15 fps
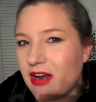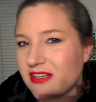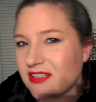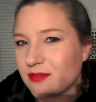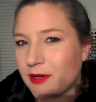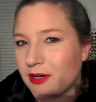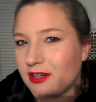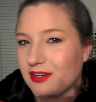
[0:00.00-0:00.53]

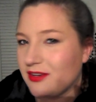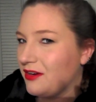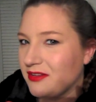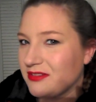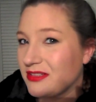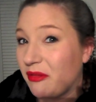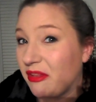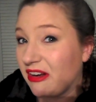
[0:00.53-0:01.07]
red tomato, I
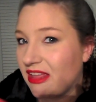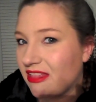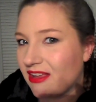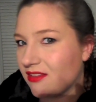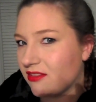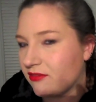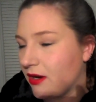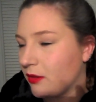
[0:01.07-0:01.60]
don't know, something
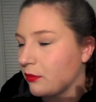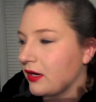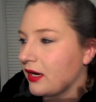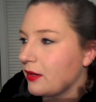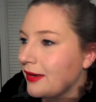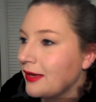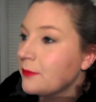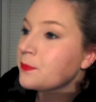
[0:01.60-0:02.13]
like that, the red
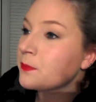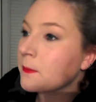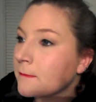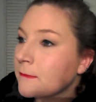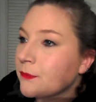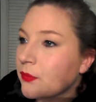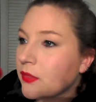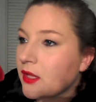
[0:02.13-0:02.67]
one anyway.
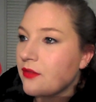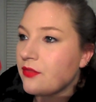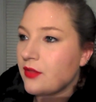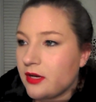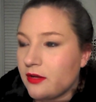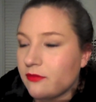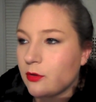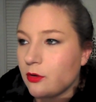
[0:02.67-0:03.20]

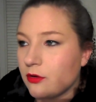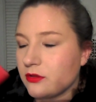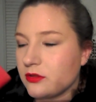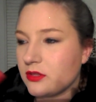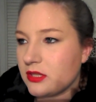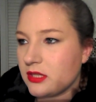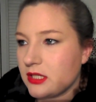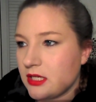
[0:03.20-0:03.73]
And then I've
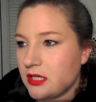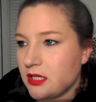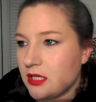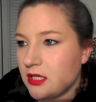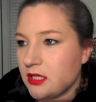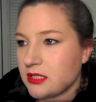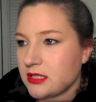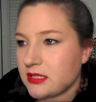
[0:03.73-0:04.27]
got
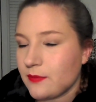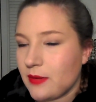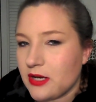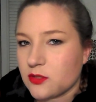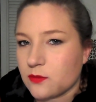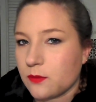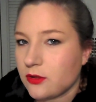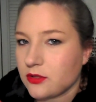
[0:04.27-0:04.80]
the
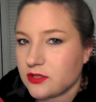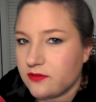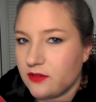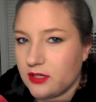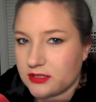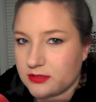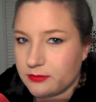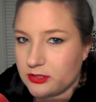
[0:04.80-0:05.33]

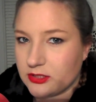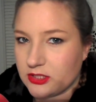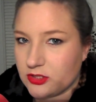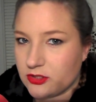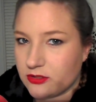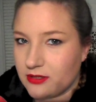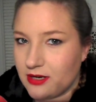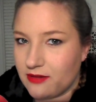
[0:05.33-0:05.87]
Smashbox Full
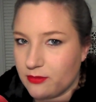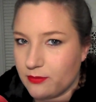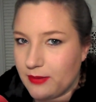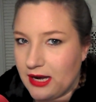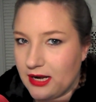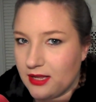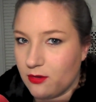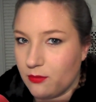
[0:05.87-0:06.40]
Exposure
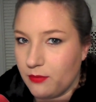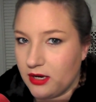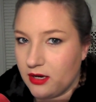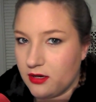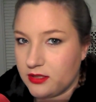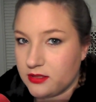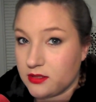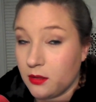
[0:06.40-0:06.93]
Travel Palette on
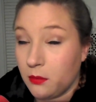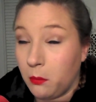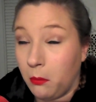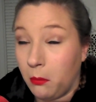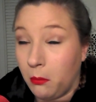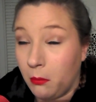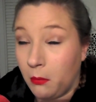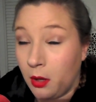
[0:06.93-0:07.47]
my eyes,
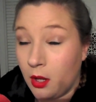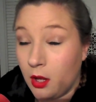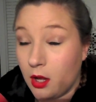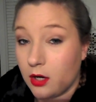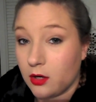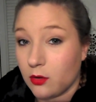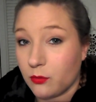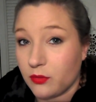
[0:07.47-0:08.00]

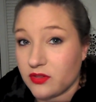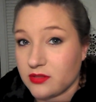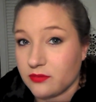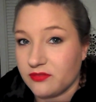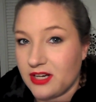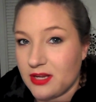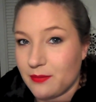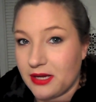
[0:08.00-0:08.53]
along with
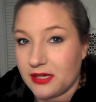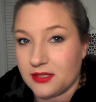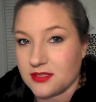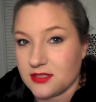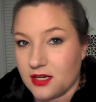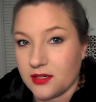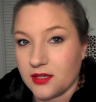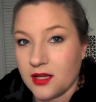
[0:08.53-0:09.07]
some really
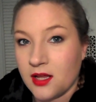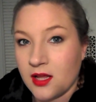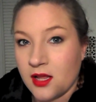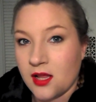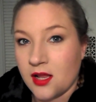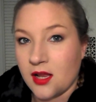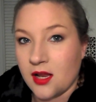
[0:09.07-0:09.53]
badly done